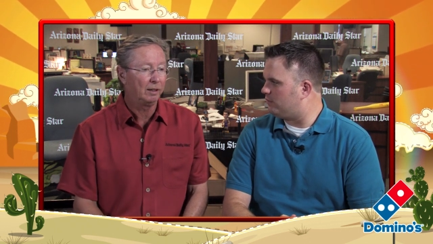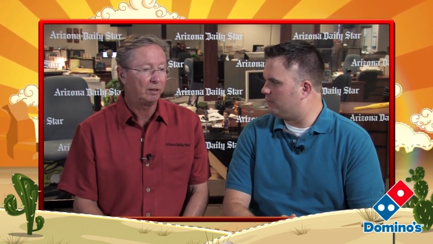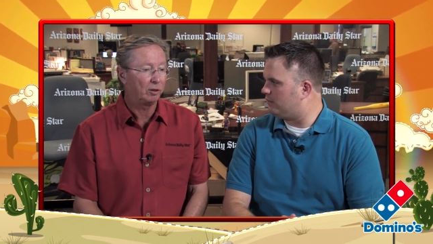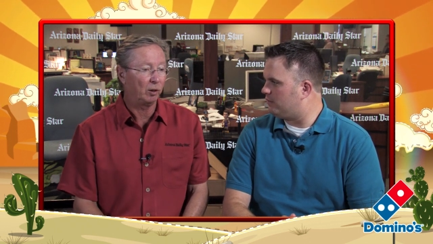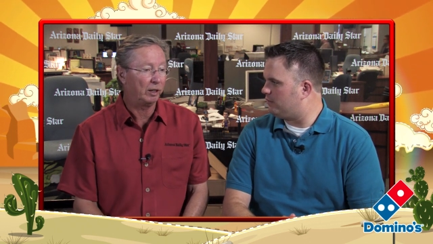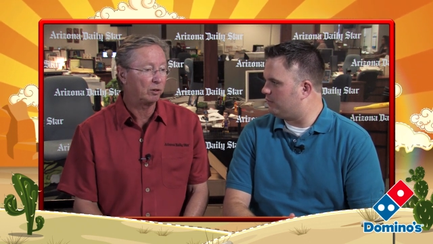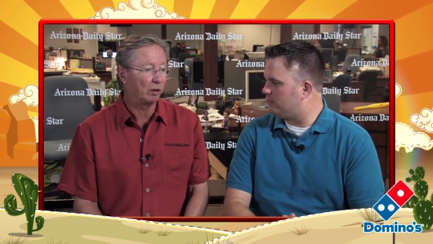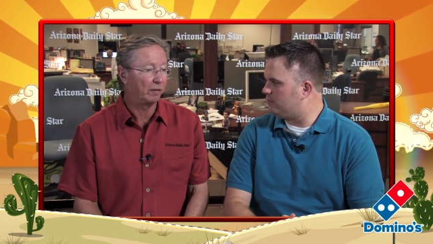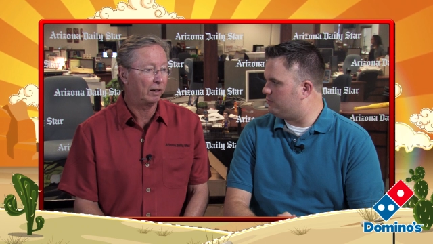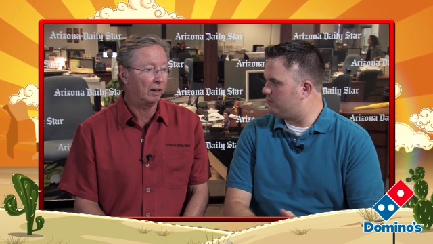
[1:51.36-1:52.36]
Speaker 1: So he's
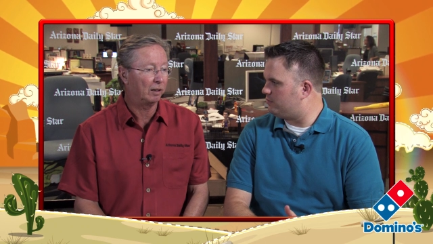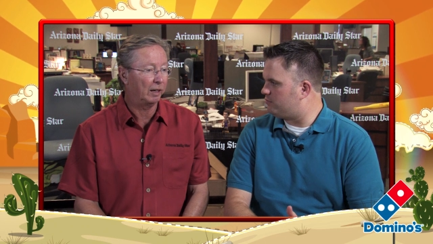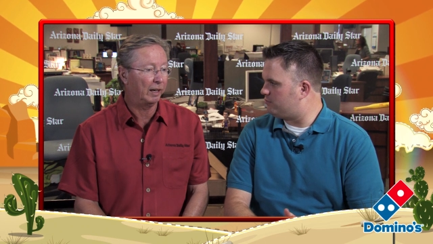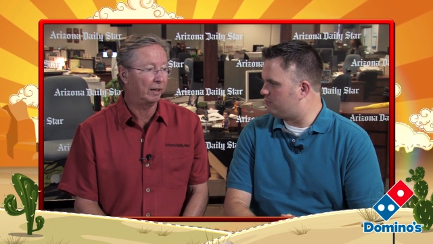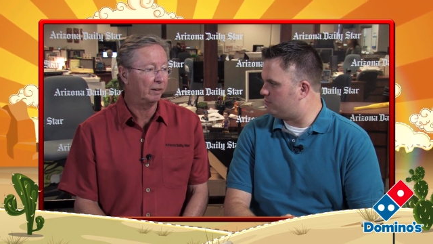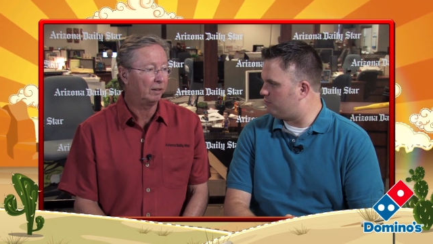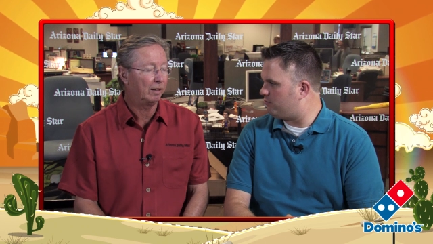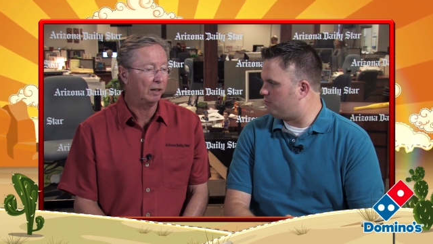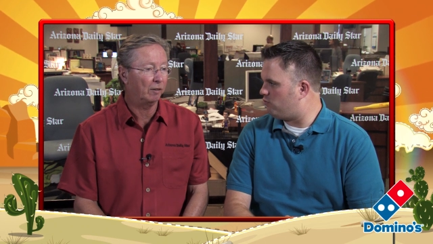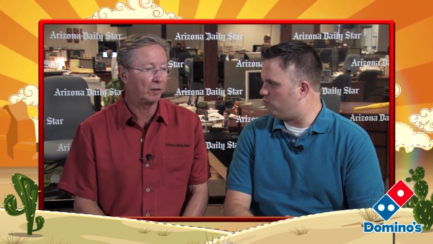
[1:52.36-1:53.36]
over there. And
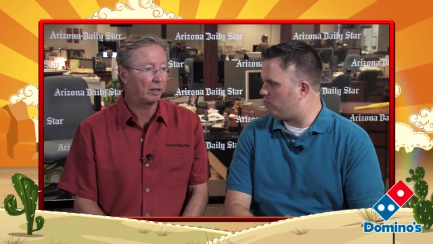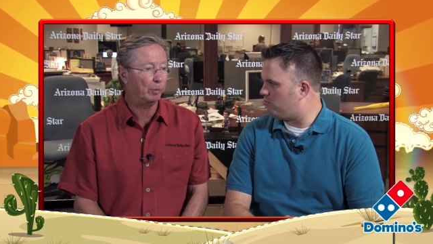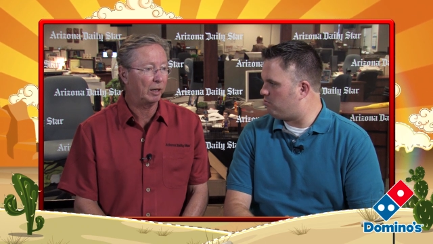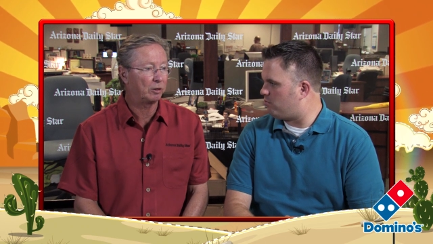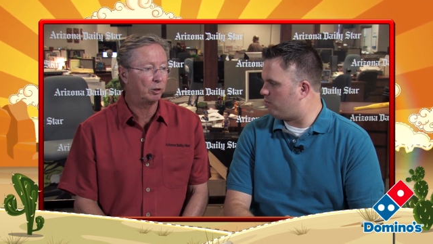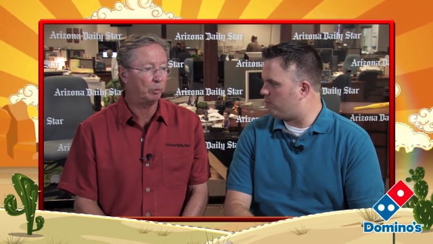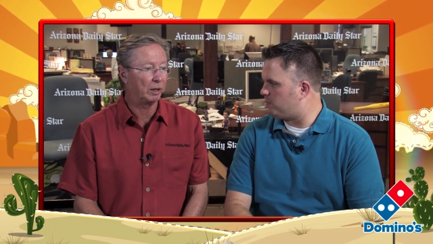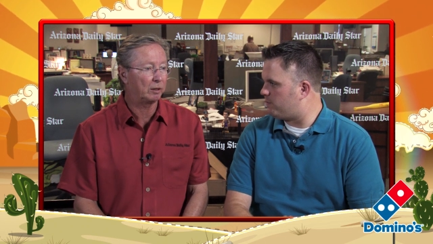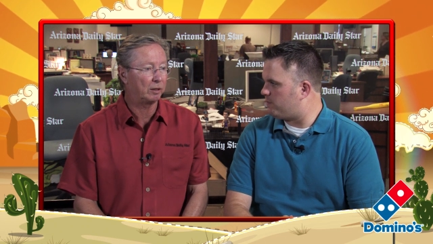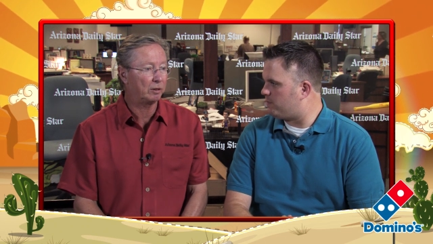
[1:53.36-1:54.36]
Elvin Kibet's two
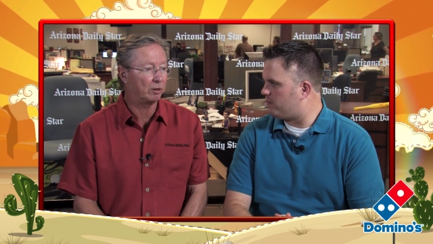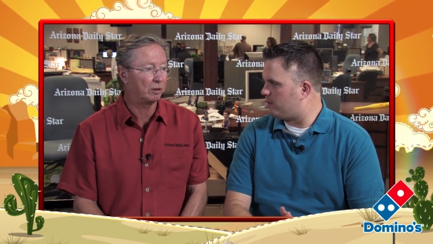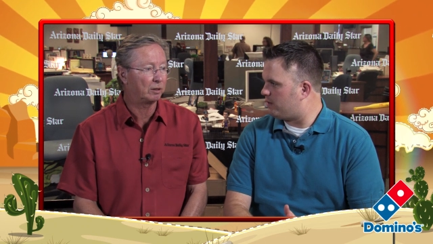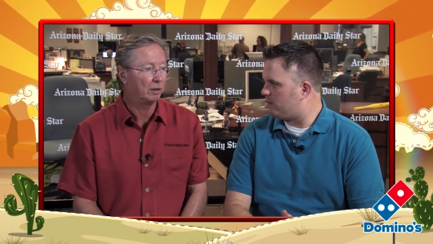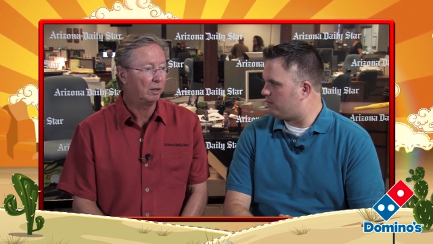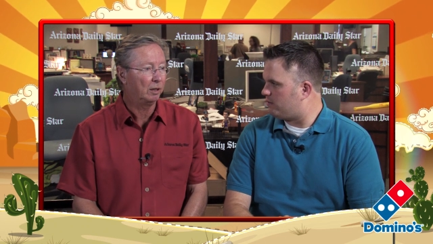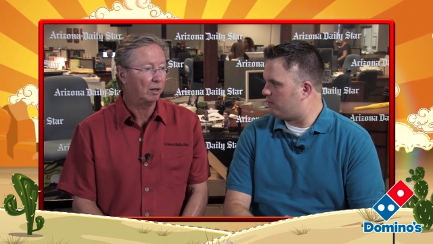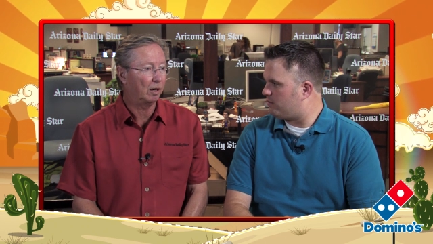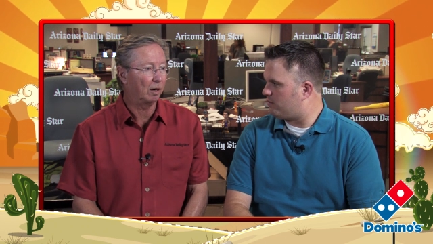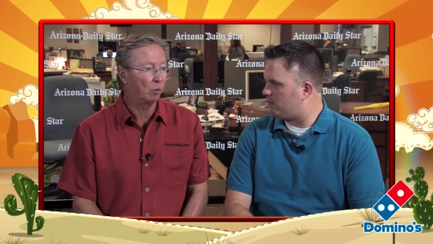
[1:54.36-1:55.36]
big sisters
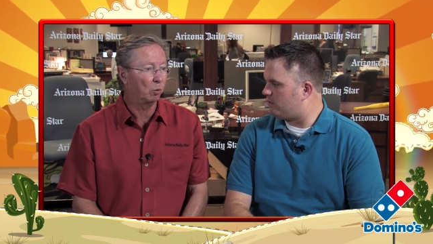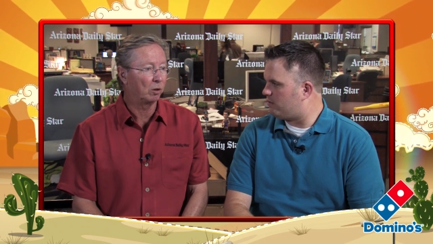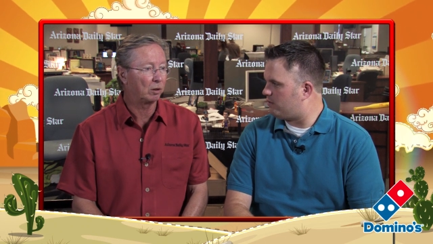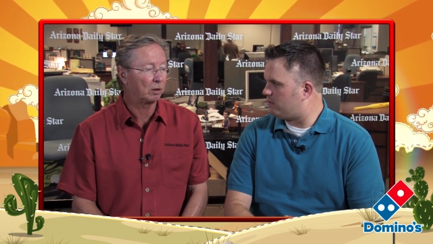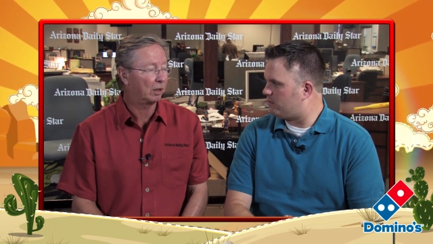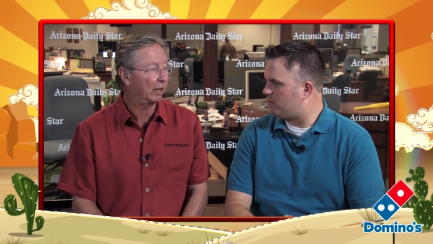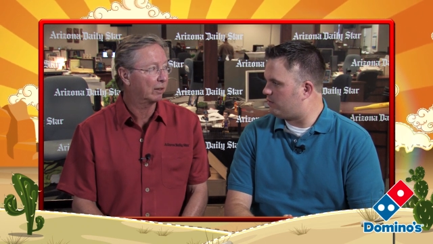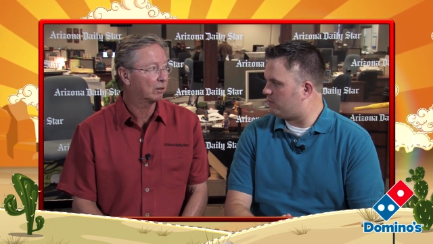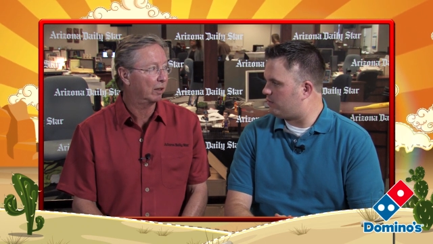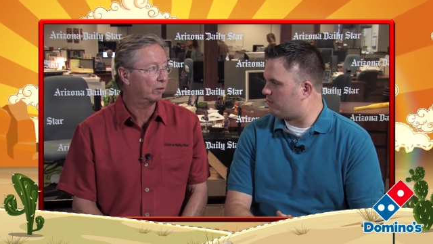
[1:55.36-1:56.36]
are world
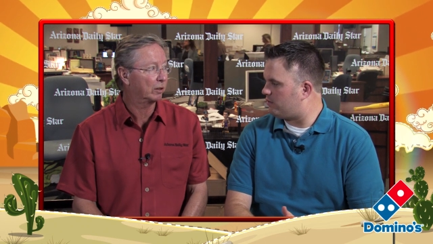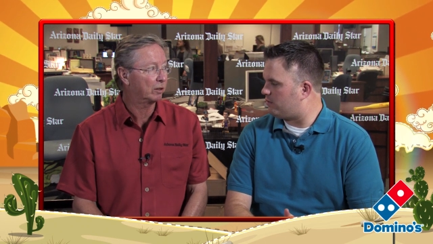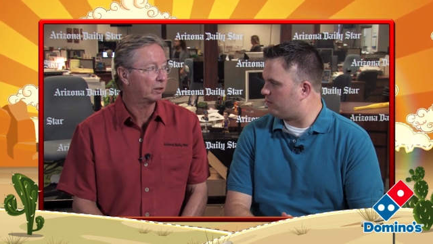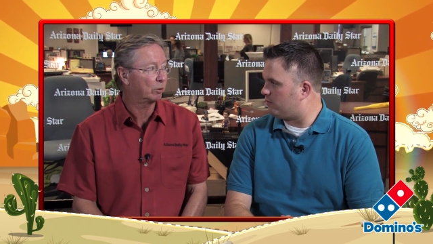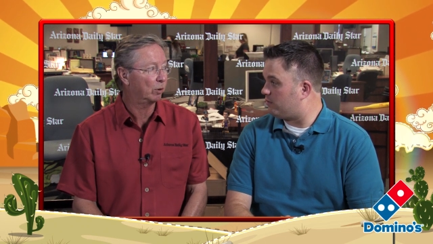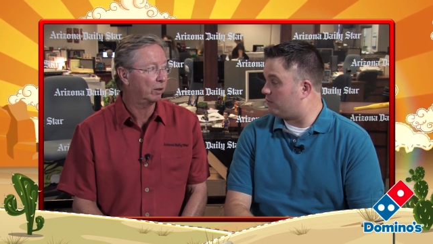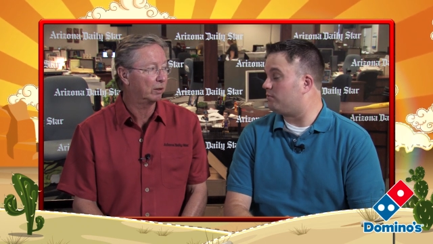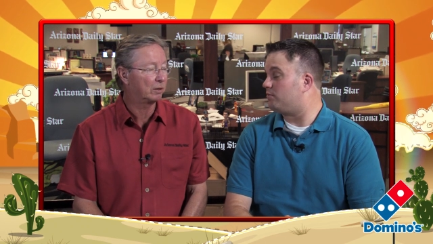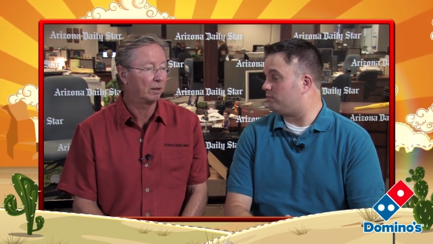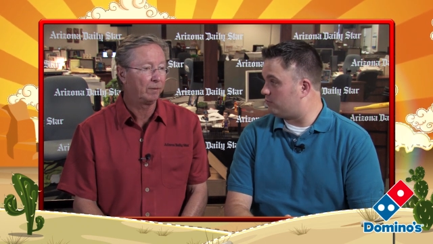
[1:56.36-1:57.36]
class level distance runners.